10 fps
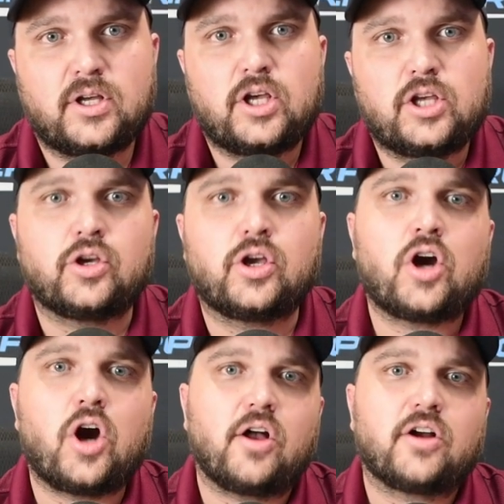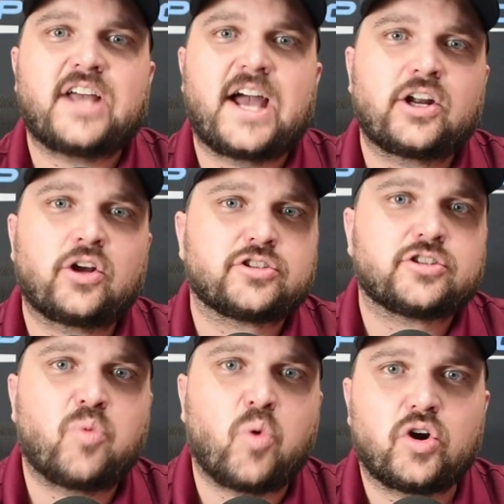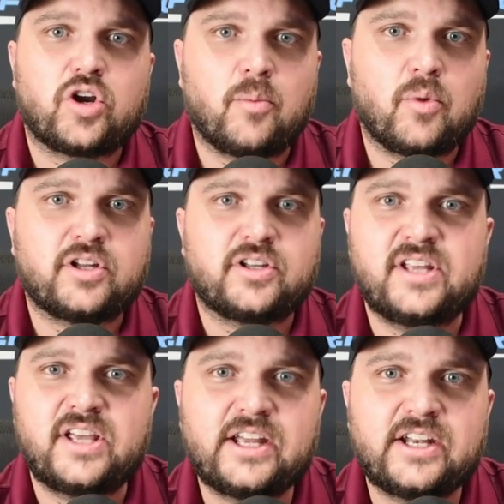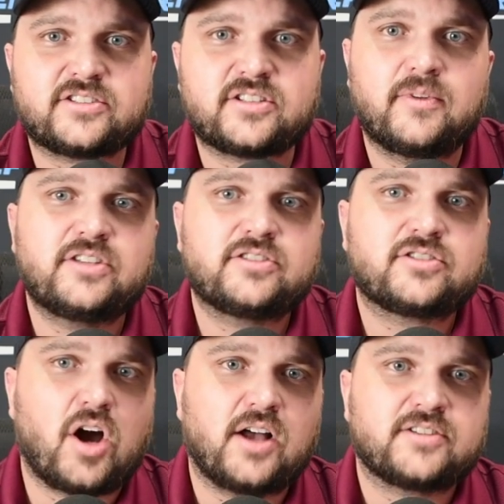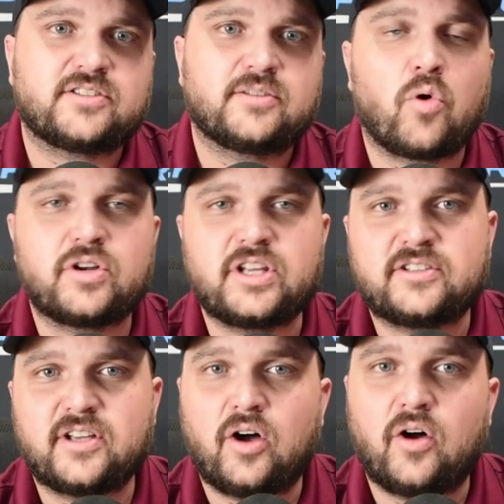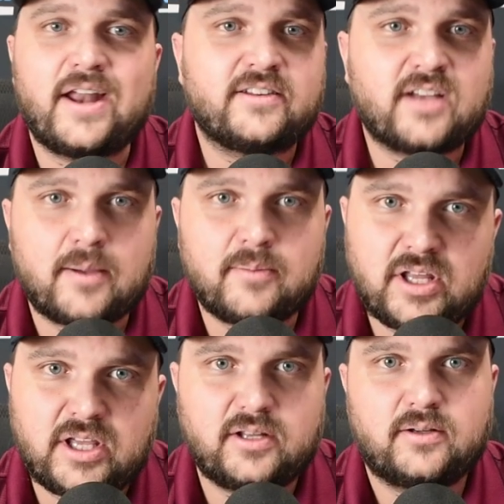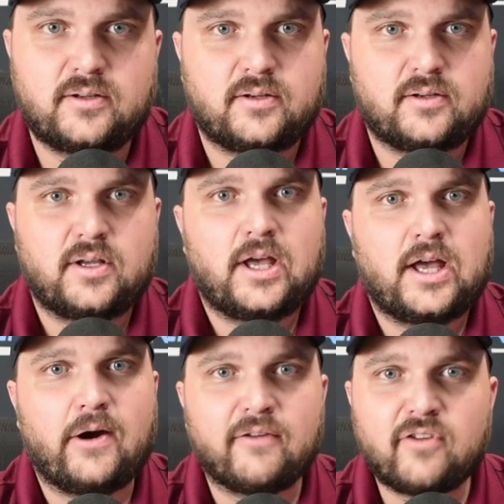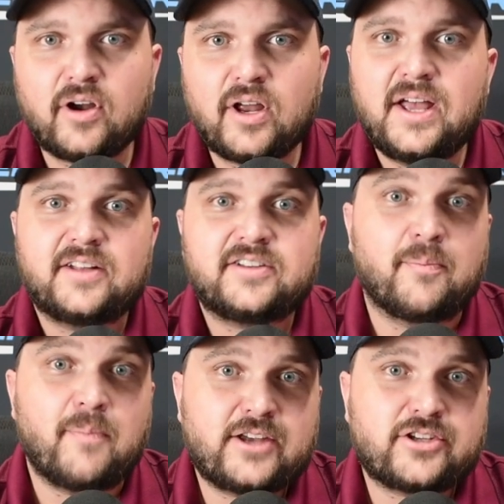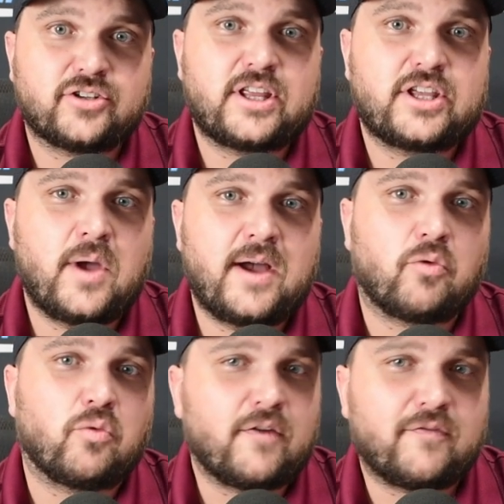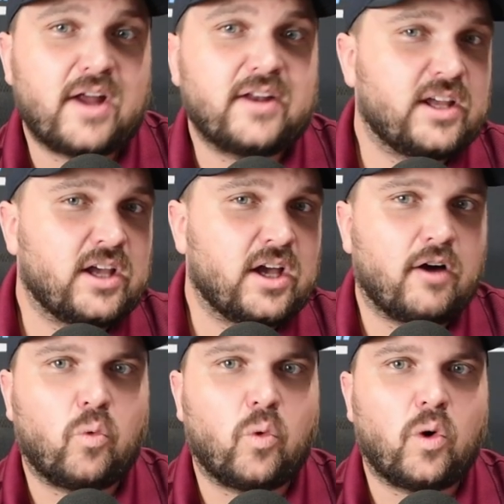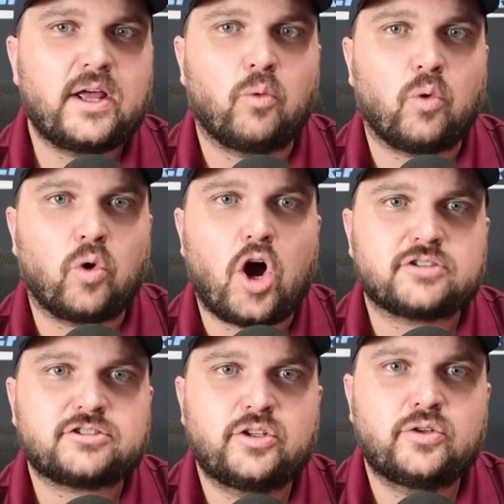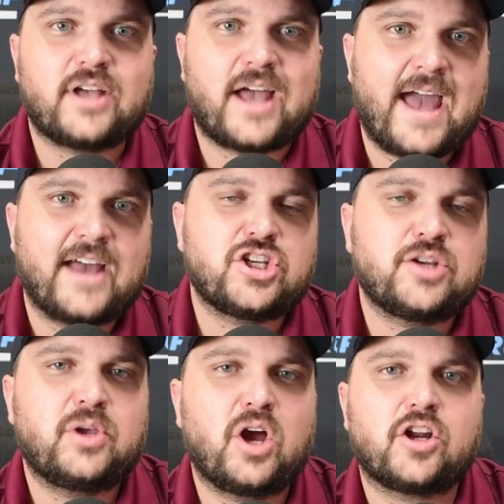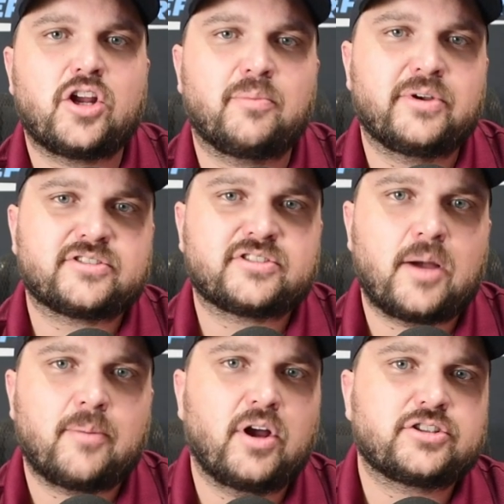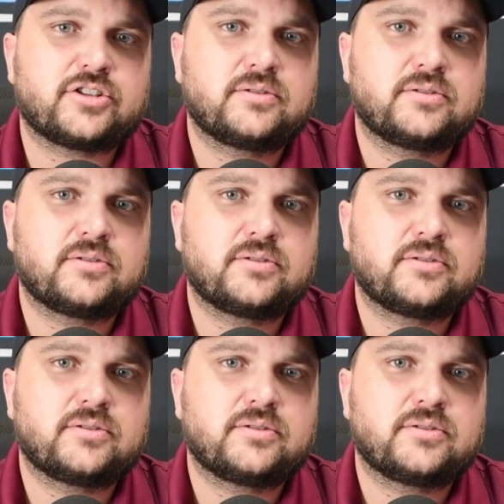You can call our technical support number to dig into some of these costs in more detail anytime you need. However, to make sure that you have a rough idea of what it will cost you to add GPR to your business operation,